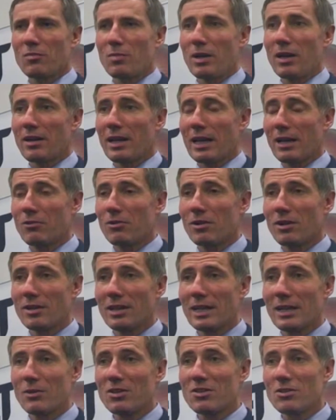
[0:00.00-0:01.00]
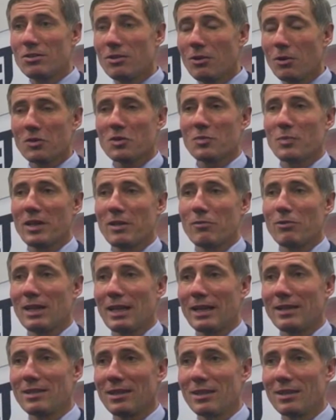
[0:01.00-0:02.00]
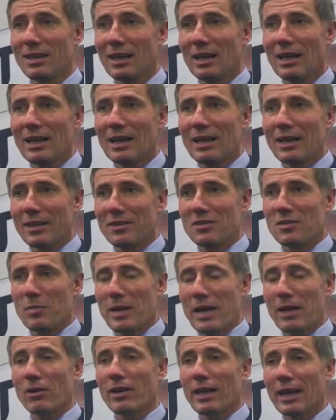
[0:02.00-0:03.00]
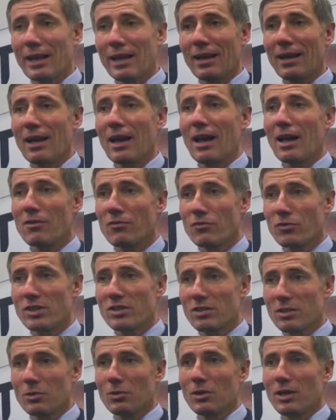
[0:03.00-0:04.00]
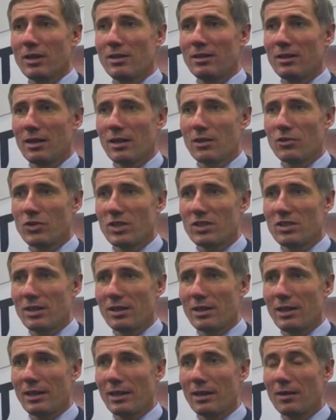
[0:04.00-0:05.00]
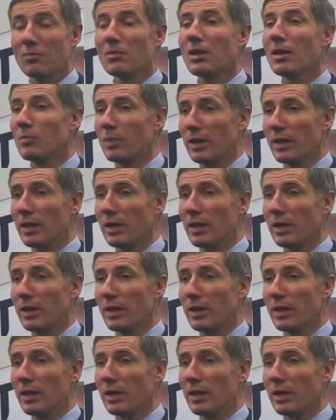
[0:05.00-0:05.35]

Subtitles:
for Bloodhound right now is not speed related, it's about getting every school kid in the country studying it.